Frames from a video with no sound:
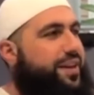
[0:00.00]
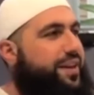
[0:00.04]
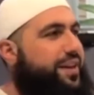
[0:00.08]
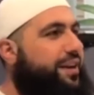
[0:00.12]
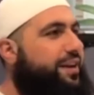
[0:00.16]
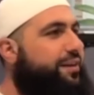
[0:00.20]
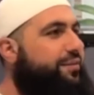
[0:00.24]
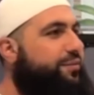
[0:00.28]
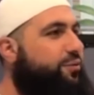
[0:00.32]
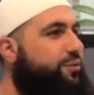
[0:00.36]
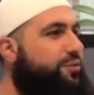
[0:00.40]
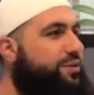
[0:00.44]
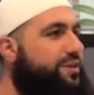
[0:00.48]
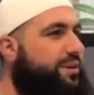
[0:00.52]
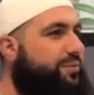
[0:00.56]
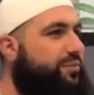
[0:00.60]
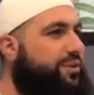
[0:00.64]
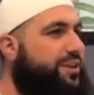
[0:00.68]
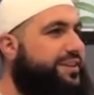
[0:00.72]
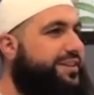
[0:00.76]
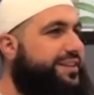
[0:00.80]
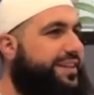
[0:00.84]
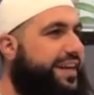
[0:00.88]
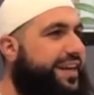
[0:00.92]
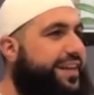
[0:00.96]
Now, of course, I'm
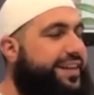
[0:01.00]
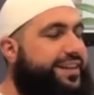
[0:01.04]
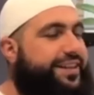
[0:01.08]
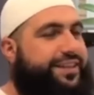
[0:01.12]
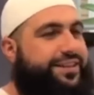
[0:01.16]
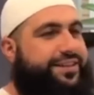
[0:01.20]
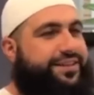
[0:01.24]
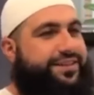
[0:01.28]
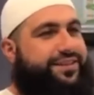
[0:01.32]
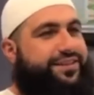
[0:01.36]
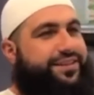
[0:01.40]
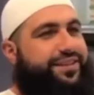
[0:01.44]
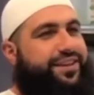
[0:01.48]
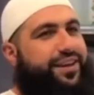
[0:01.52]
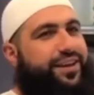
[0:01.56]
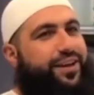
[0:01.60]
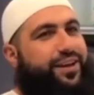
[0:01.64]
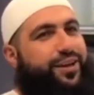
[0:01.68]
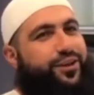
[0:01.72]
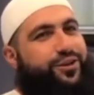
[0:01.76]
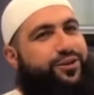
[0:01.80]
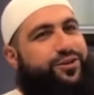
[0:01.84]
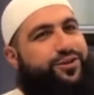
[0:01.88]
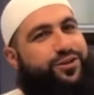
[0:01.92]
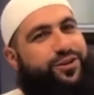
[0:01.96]
not saying this
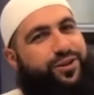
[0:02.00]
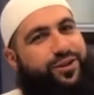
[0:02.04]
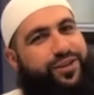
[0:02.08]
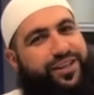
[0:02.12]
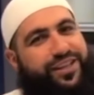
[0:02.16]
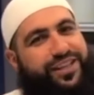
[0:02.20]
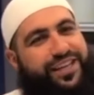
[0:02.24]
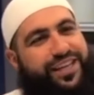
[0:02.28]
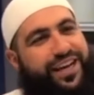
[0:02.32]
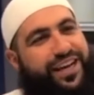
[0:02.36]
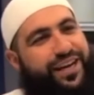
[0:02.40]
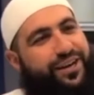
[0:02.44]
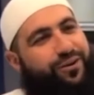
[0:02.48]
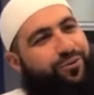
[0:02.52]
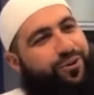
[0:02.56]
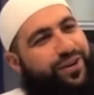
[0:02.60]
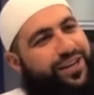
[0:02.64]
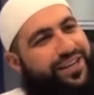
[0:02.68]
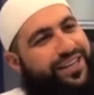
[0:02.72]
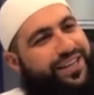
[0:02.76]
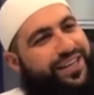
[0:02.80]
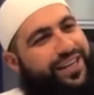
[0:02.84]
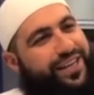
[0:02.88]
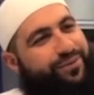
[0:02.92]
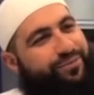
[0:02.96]
so that the young
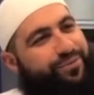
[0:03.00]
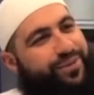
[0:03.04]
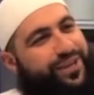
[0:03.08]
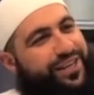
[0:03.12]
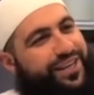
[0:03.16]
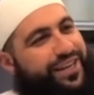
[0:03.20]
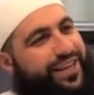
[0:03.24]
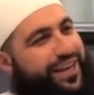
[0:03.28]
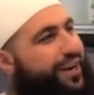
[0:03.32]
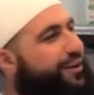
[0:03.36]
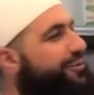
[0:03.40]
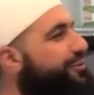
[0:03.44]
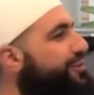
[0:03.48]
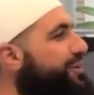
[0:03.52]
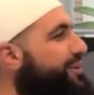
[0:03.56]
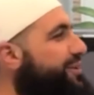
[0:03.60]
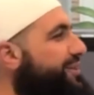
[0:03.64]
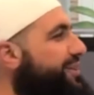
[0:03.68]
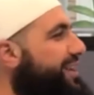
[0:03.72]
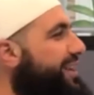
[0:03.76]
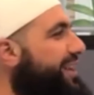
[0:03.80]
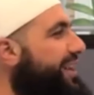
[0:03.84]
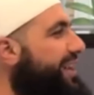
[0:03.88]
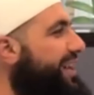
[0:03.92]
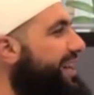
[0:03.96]
one can be encouraged,
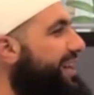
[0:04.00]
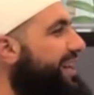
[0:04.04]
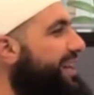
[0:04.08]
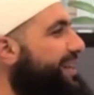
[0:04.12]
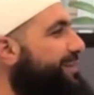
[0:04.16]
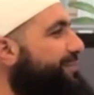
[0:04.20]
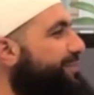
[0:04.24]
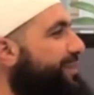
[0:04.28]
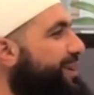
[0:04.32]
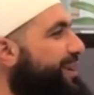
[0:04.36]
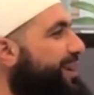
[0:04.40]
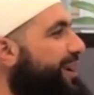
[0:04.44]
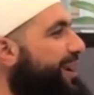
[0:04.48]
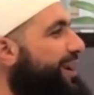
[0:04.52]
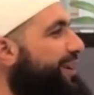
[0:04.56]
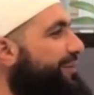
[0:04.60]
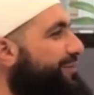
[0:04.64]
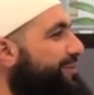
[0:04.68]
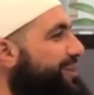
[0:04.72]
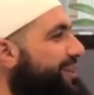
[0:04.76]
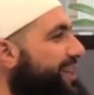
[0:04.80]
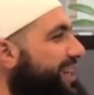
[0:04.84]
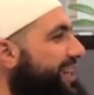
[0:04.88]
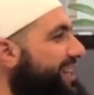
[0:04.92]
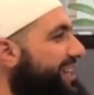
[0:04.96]
let me go have
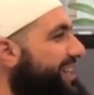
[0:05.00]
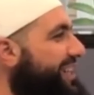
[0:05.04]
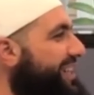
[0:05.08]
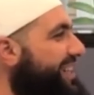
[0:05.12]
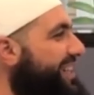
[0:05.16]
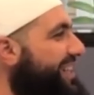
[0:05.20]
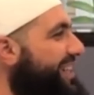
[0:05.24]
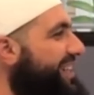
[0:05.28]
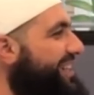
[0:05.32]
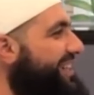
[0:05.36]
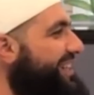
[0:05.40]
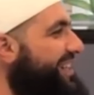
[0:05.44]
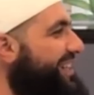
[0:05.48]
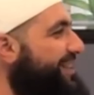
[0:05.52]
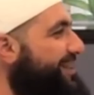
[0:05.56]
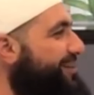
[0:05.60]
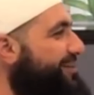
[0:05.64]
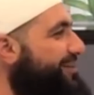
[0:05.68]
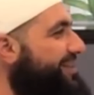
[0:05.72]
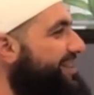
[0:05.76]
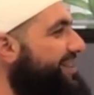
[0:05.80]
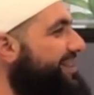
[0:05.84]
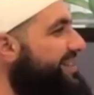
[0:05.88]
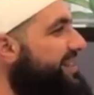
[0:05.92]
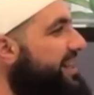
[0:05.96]
jahiliyyah and then
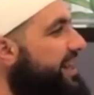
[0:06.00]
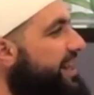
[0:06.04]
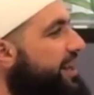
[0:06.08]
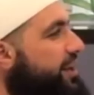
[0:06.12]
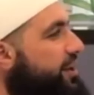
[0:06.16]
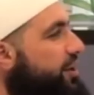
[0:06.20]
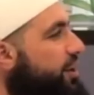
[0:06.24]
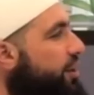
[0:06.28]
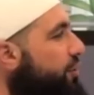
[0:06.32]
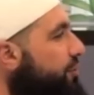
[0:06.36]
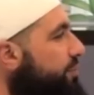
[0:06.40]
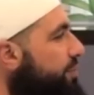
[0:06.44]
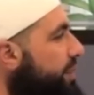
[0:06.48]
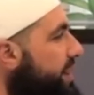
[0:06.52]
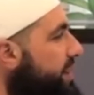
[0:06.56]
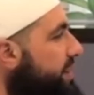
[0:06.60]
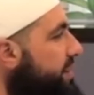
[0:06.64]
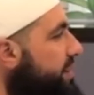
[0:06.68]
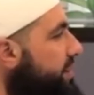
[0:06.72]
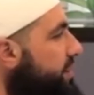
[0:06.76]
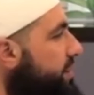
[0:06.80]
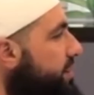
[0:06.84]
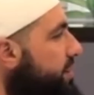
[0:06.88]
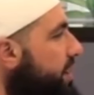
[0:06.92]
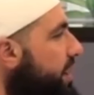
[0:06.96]
use this. No, but
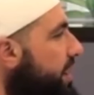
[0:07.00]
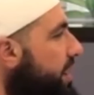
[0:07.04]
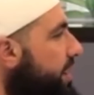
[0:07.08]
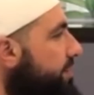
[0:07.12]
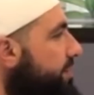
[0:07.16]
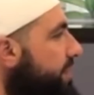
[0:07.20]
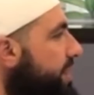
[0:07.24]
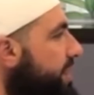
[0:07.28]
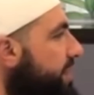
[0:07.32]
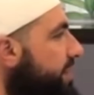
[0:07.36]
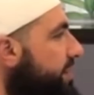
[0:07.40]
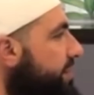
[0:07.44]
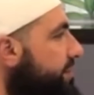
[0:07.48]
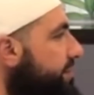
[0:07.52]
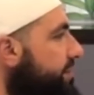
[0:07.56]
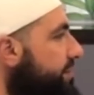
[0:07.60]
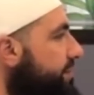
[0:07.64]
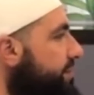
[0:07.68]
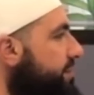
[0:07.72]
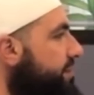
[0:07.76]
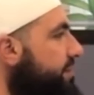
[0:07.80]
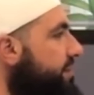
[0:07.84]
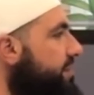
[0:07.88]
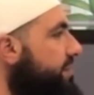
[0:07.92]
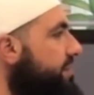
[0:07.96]
I believe
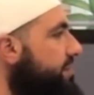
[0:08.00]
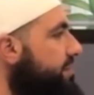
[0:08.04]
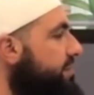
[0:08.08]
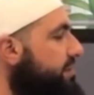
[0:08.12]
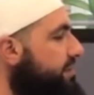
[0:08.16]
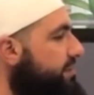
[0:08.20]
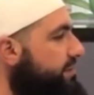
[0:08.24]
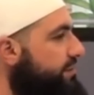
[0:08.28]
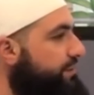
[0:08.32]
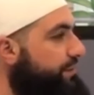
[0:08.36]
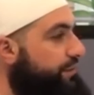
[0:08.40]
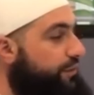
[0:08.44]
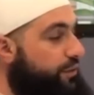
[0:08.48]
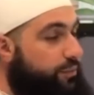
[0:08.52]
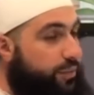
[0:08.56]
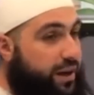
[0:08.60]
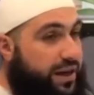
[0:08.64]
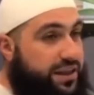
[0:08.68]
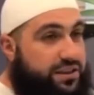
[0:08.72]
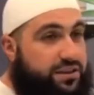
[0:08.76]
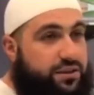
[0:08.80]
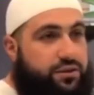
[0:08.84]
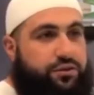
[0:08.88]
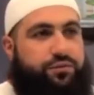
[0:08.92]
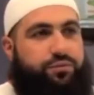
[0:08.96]
for
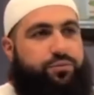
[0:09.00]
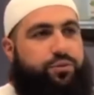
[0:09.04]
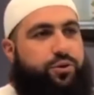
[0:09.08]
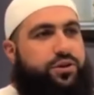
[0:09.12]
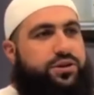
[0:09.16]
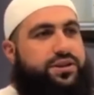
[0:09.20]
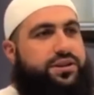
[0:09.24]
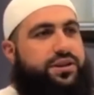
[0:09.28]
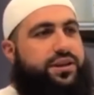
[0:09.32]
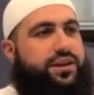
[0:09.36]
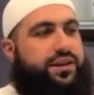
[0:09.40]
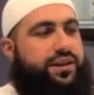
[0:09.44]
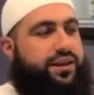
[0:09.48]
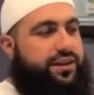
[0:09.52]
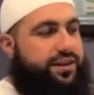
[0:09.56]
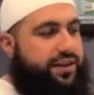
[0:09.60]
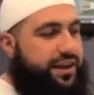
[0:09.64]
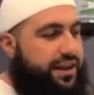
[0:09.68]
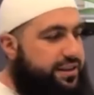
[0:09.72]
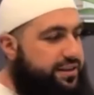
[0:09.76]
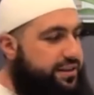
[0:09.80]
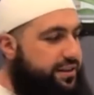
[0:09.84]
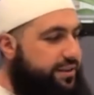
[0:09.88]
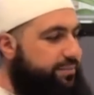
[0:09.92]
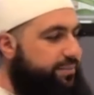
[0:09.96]
myself personally, it
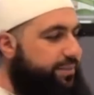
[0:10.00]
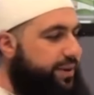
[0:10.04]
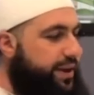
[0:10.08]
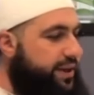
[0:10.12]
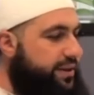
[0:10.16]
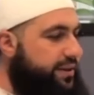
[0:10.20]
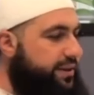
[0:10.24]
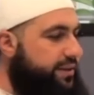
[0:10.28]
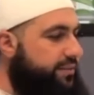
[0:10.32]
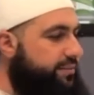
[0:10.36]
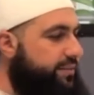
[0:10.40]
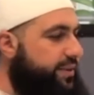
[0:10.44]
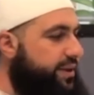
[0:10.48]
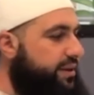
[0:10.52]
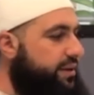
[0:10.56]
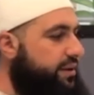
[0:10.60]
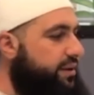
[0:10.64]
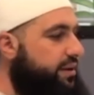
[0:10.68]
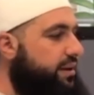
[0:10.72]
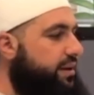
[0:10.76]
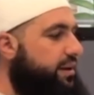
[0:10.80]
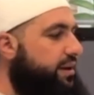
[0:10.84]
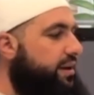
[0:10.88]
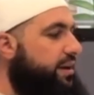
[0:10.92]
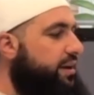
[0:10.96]
has impacted me,
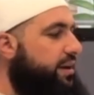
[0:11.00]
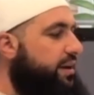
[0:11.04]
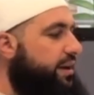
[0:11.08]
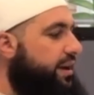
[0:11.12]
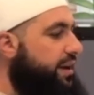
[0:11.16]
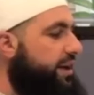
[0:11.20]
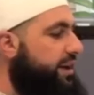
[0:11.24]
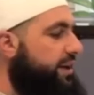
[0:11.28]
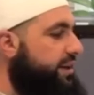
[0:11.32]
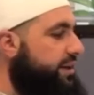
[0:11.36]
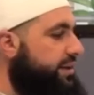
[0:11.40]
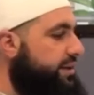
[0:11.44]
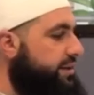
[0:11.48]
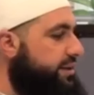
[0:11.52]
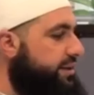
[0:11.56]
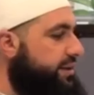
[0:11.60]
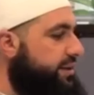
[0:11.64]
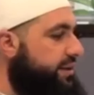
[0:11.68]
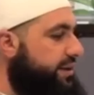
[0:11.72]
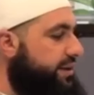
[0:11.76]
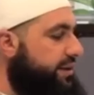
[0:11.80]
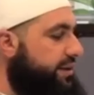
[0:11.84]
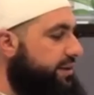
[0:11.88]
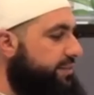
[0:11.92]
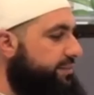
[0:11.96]
and
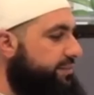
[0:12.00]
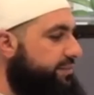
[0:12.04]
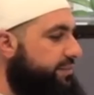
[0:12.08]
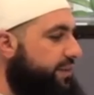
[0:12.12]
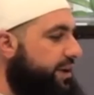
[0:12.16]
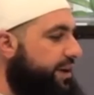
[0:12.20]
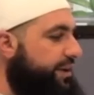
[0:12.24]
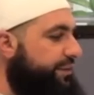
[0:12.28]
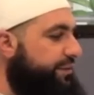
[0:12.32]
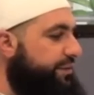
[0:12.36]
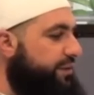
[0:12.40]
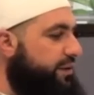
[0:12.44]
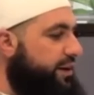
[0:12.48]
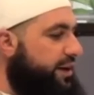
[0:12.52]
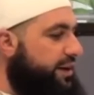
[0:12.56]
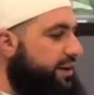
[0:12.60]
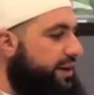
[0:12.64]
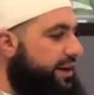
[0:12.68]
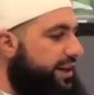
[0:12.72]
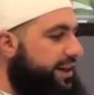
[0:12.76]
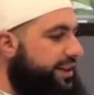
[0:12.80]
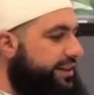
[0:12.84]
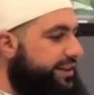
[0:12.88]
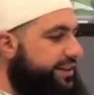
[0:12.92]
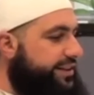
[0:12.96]
I feel like
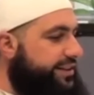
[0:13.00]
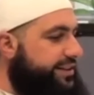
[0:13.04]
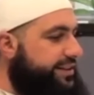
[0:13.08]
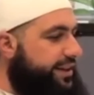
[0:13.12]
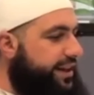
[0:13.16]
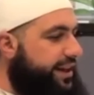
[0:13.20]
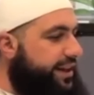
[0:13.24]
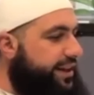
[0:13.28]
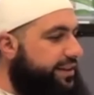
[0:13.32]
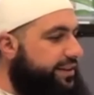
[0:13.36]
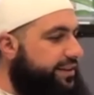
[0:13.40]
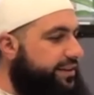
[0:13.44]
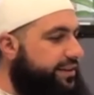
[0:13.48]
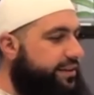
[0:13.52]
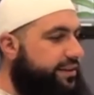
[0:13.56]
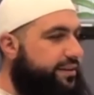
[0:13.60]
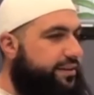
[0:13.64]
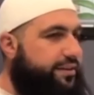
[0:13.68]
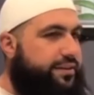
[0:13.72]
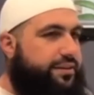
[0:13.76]
I understand